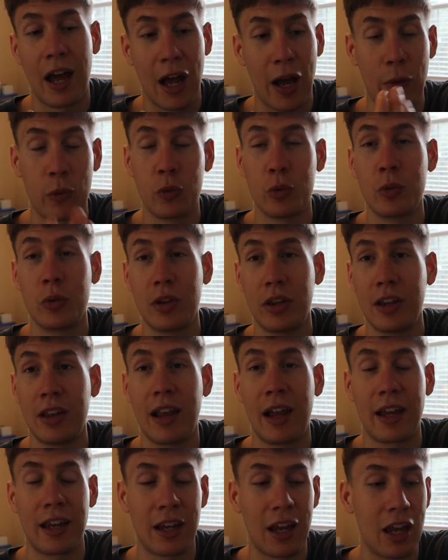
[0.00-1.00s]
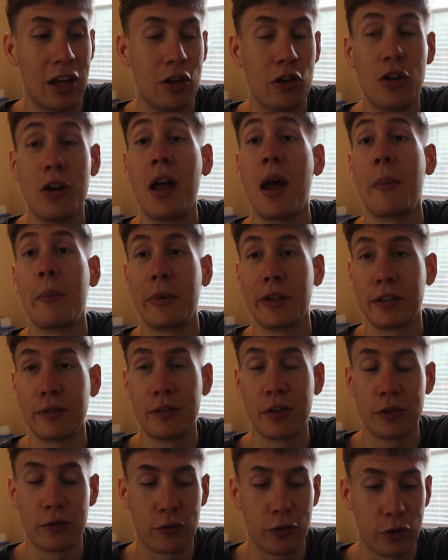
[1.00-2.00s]
I would really like a good
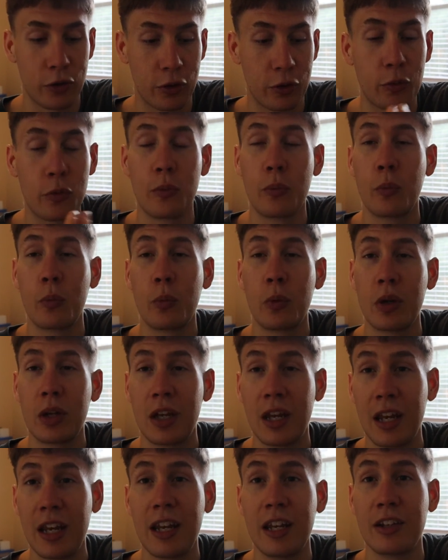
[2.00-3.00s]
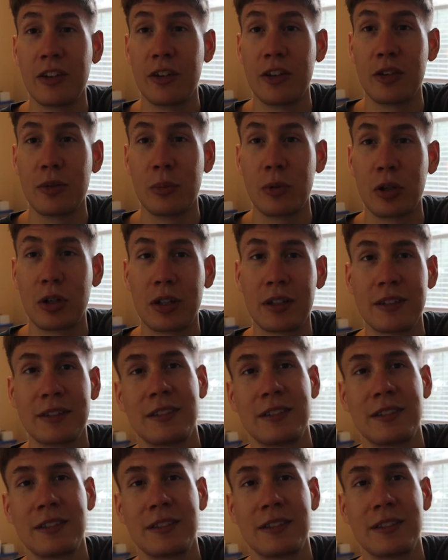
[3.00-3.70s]
atmosphere for getting into this book.